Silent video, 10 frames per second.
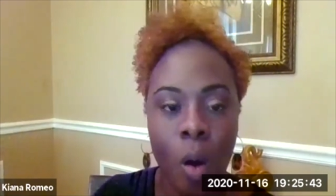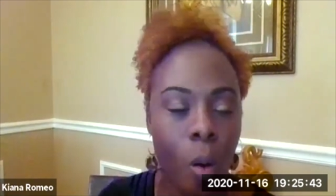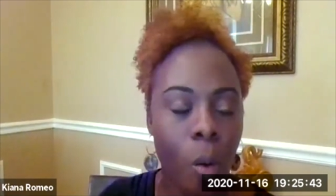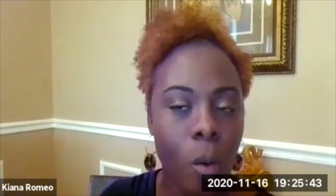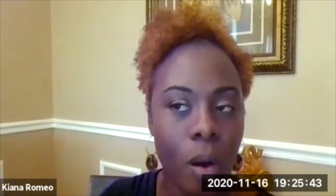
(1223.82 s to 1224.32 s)

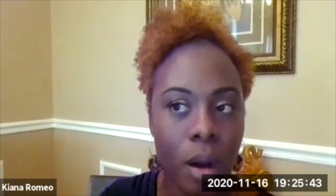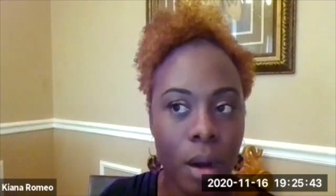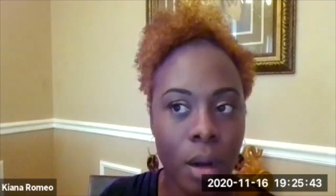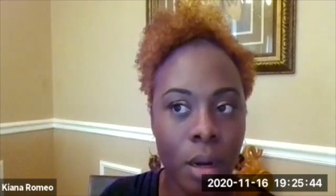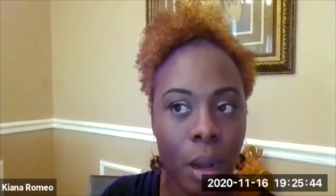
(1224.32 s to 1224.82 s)

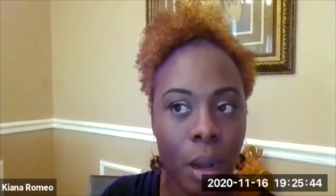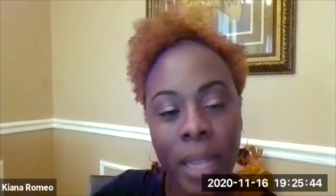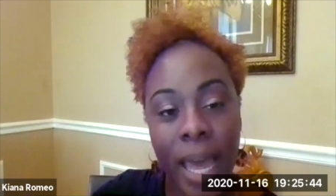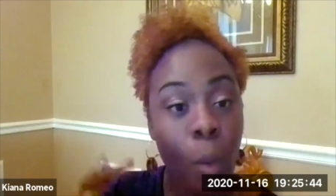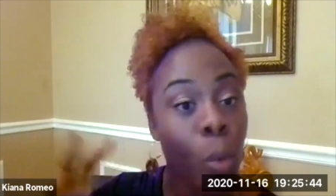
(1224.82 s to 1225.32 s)
or
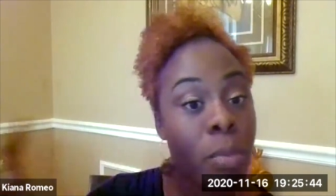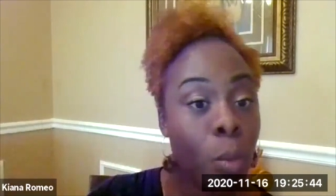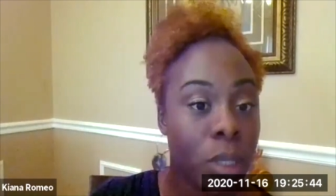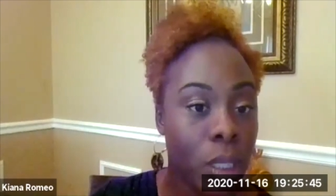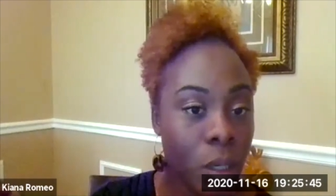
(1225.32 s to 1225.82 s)
black
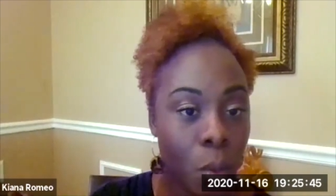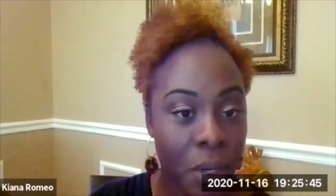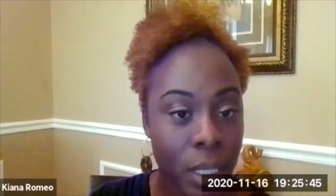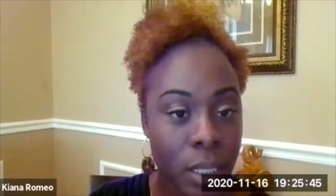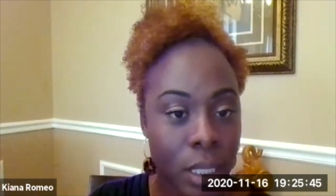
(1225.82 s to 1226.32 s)
women within an
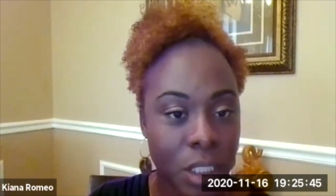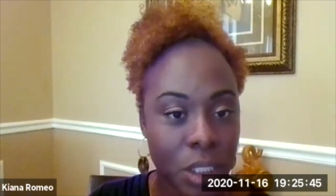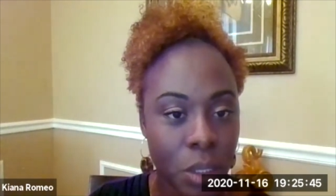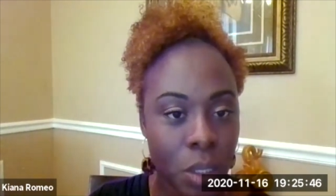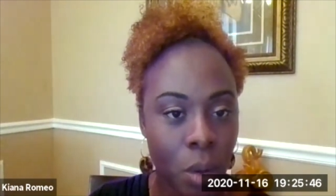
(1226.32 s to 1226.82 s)

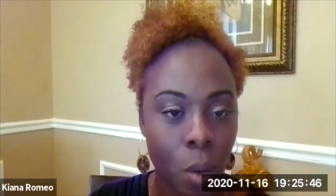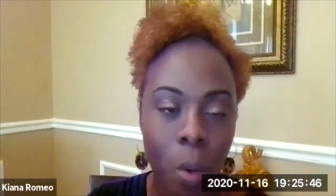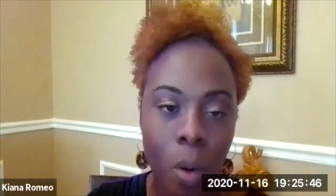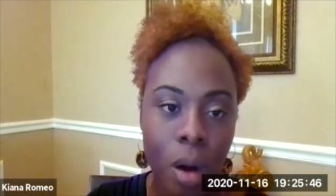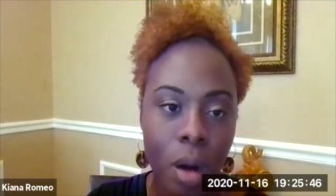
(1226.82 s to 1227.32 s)
organization
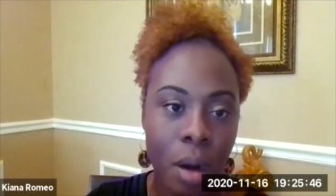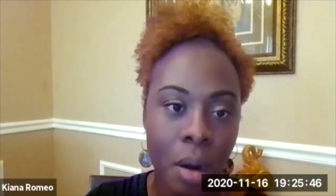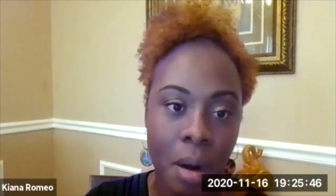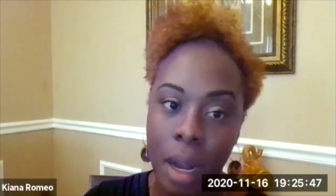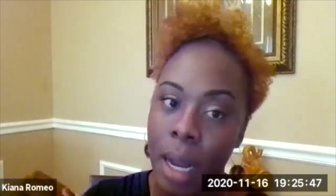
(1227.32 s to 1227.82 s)

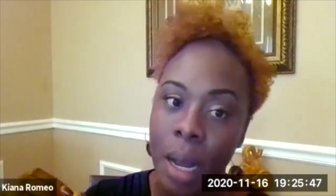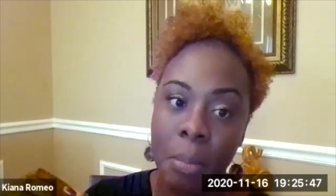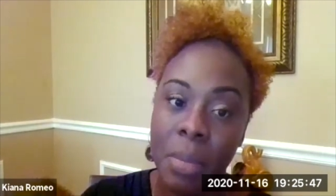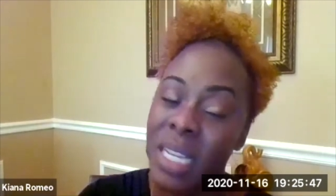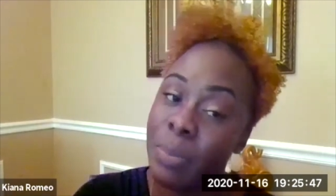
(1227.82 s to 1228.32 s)
or
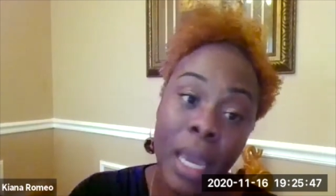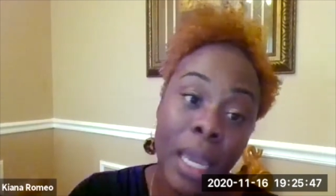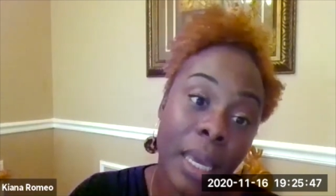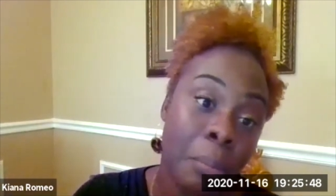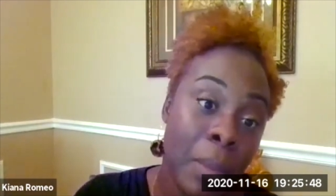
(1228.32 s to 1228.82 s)
um,
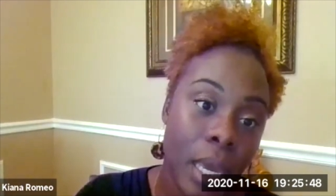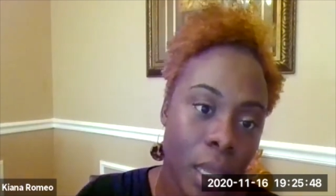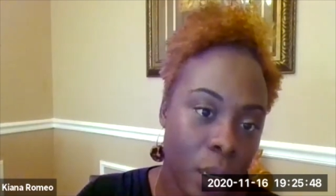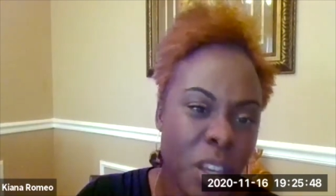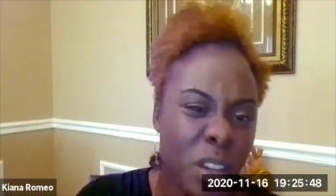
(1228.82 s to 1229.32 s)
hispanic
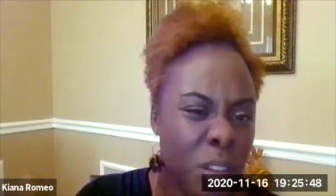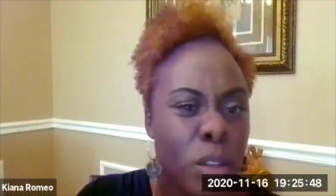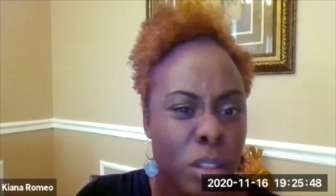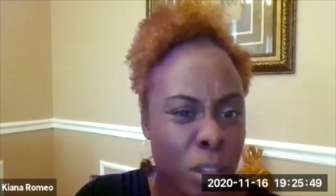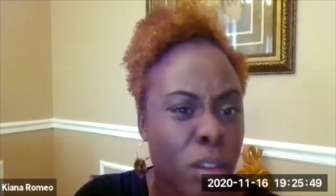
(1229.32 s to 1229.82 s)
men
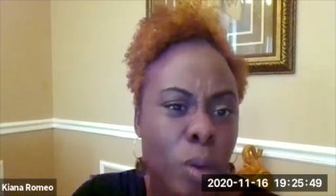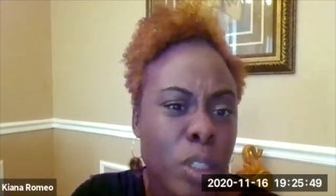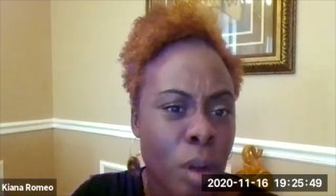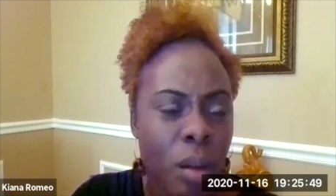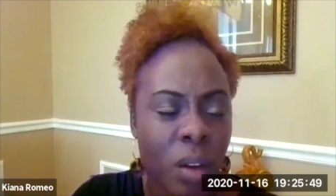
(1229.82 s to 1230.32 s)
those those
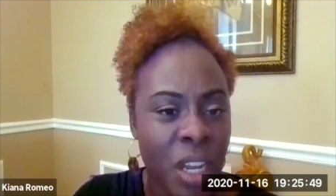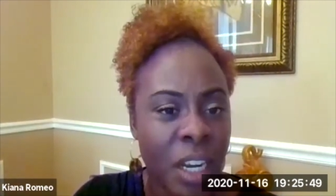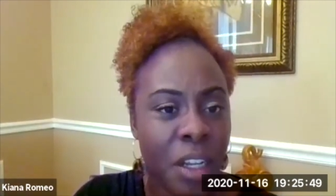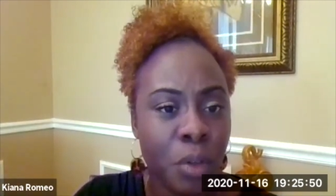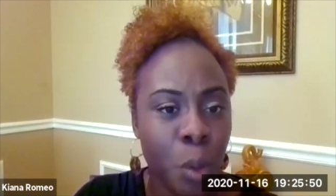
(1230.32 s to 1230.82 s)
are called
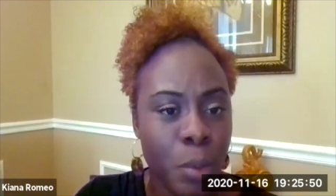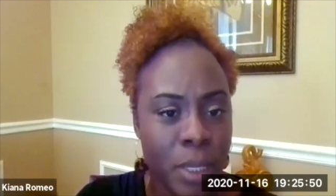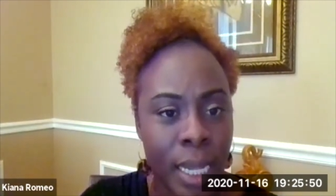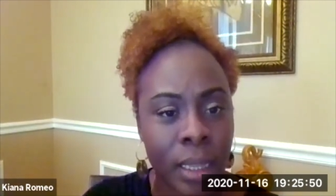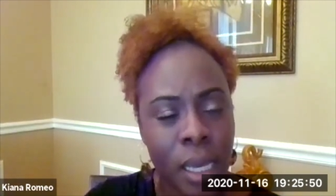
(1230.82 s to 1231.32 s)
affinity groups
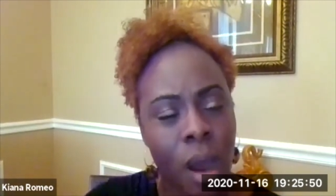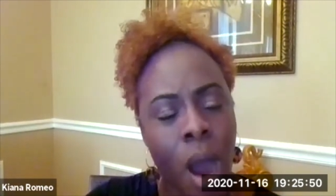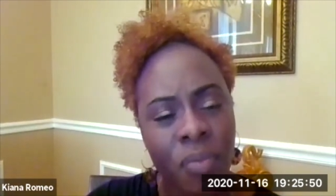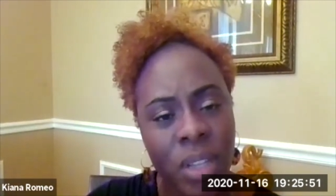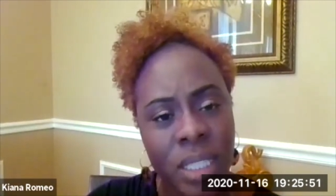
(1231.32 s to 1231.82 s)
and i think
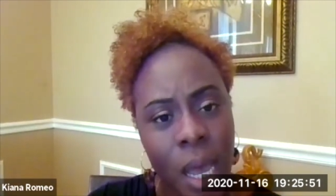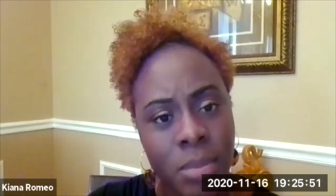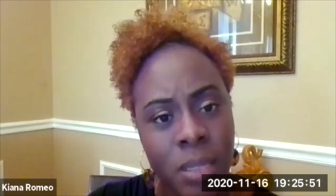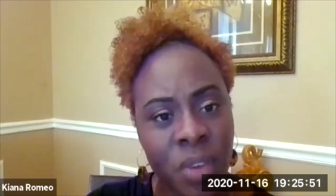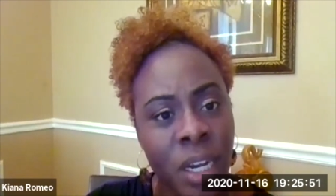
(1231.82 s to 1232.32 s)

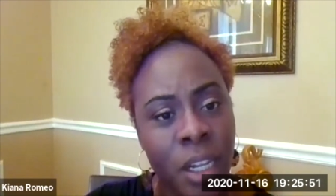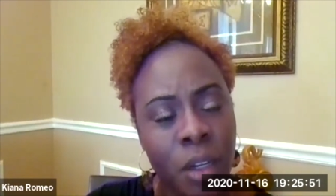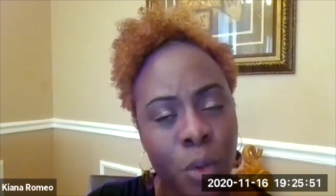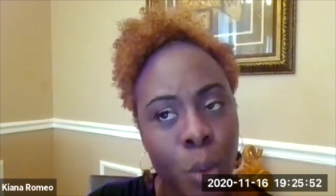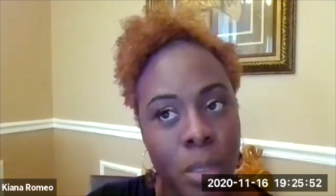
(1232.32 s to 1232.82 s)
oftentimes affinity
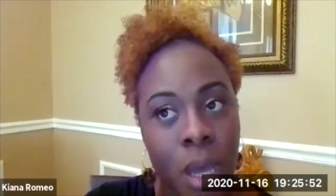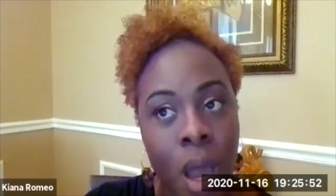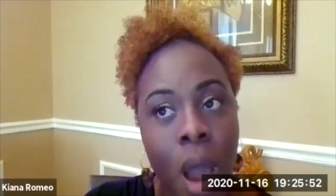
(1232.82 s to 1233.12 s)
groups